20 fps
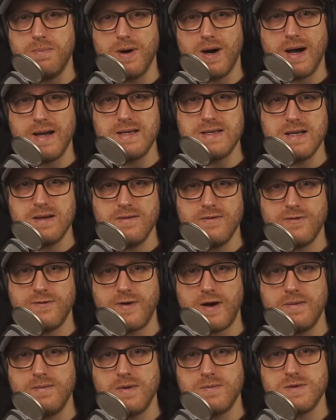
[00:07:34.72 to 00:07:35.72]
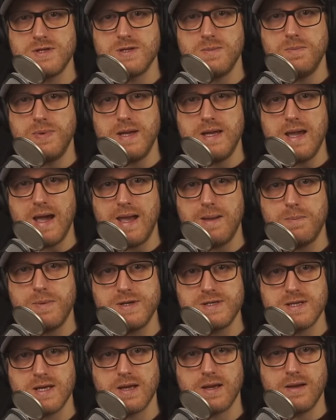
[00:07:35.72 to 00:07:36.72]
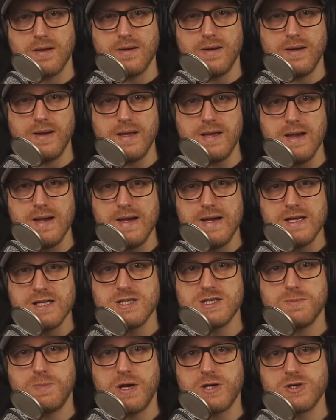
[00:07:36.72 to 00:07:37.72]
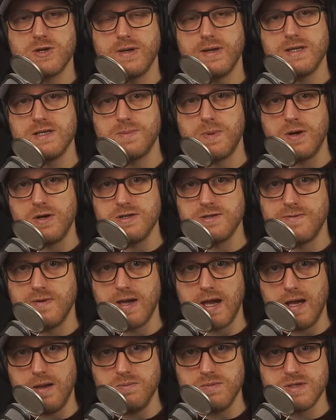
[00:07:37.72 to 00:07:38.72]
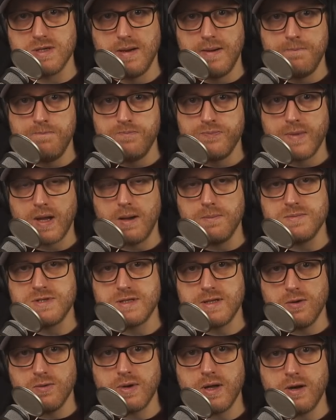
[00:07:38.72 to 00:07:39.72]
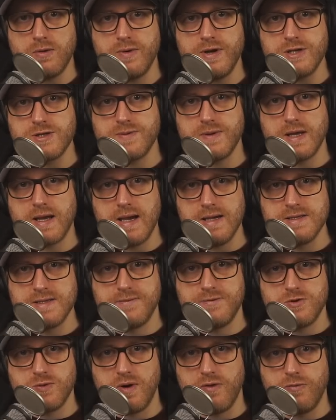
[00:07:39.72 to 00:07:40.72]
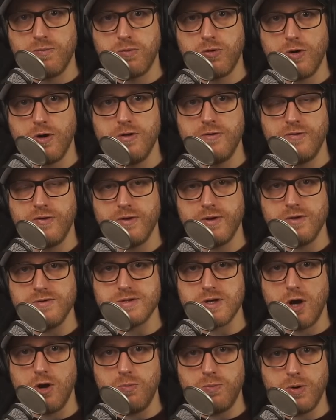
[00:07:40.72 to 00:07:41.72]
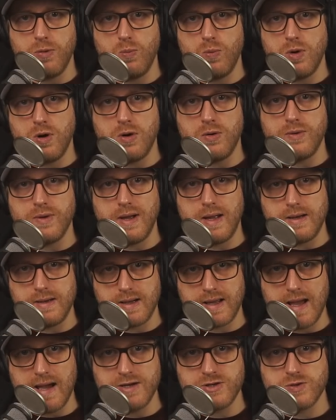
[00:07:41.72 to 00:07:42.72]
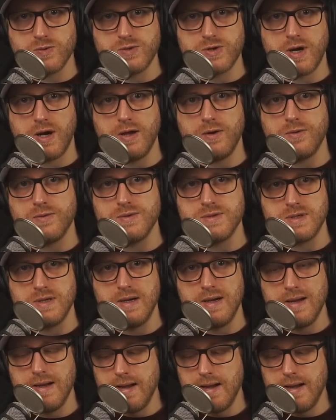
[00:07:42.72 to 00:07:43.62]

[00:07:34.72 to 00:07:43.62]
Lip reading: but I didn't find them to be a particularly special experience for games. I'm still going to reach for the K712 Pro for those open world and casual titles,